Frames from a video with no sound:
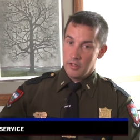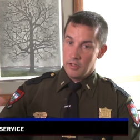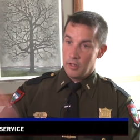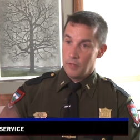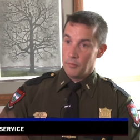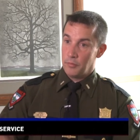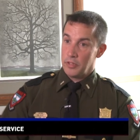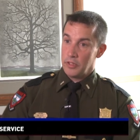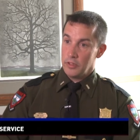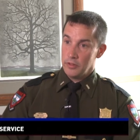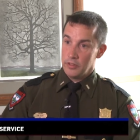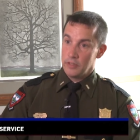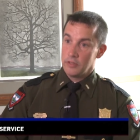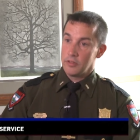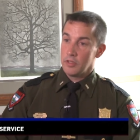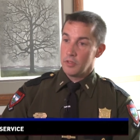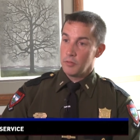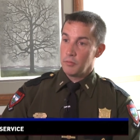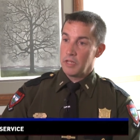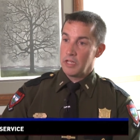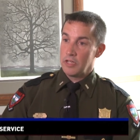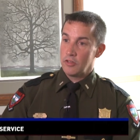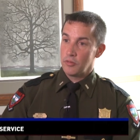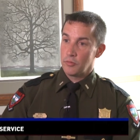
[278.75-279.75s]
appealed it to the
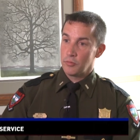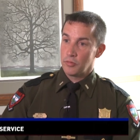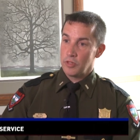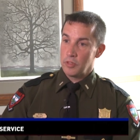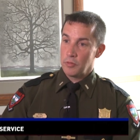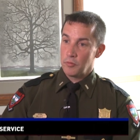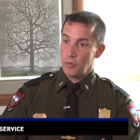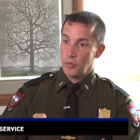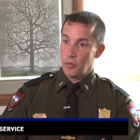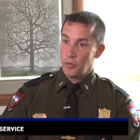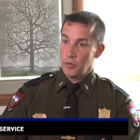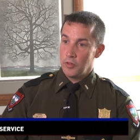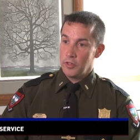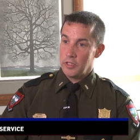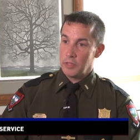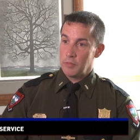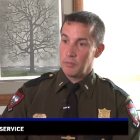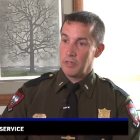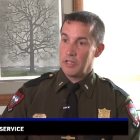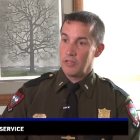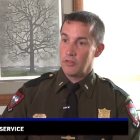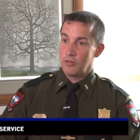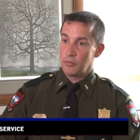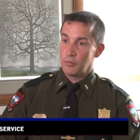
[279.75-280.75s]
Maine Supreme Court, and the
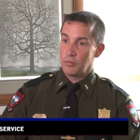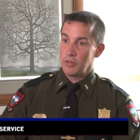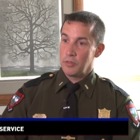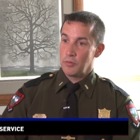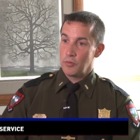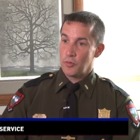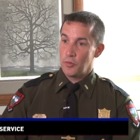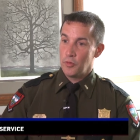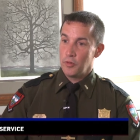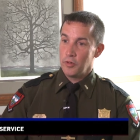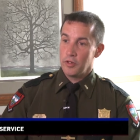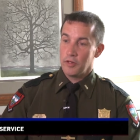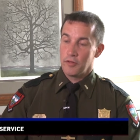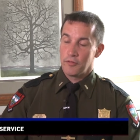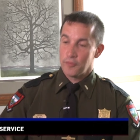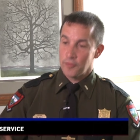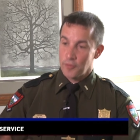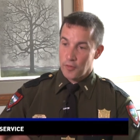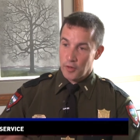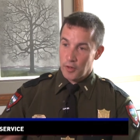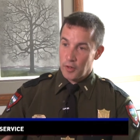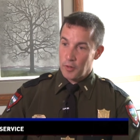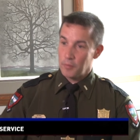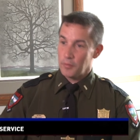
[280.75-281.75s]
Maine Supreme Court
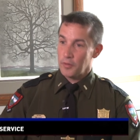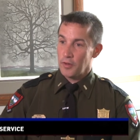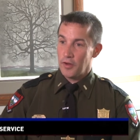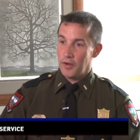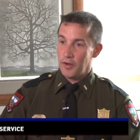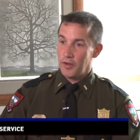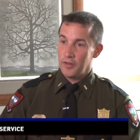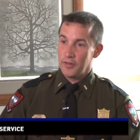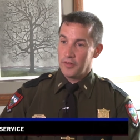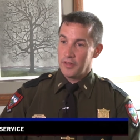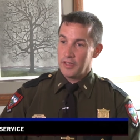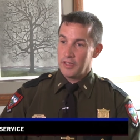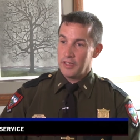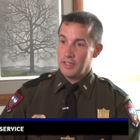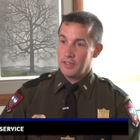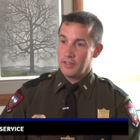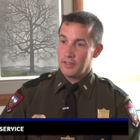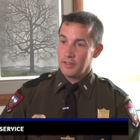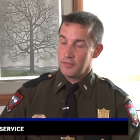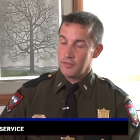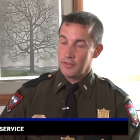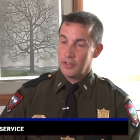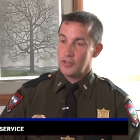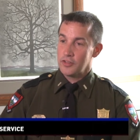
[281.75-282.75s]
affirmed all the
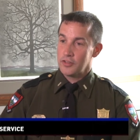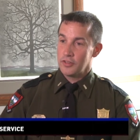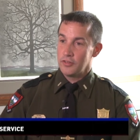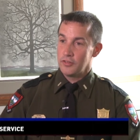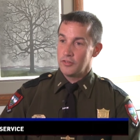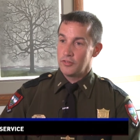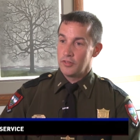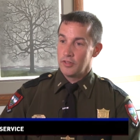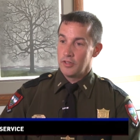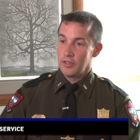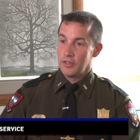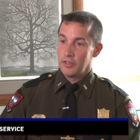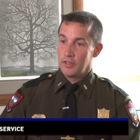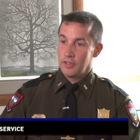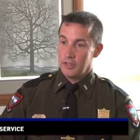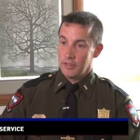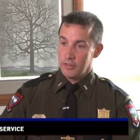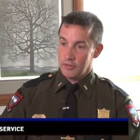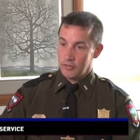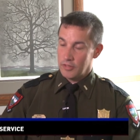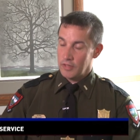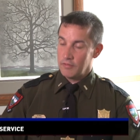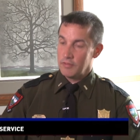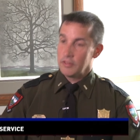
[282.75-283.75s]
convictions
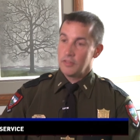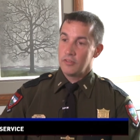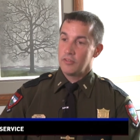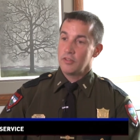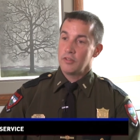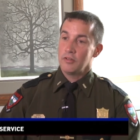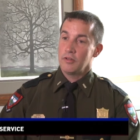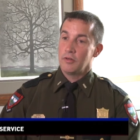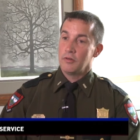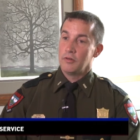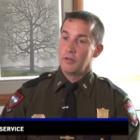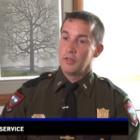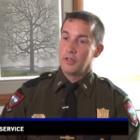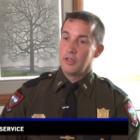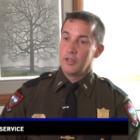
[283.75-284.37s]
seven to zero.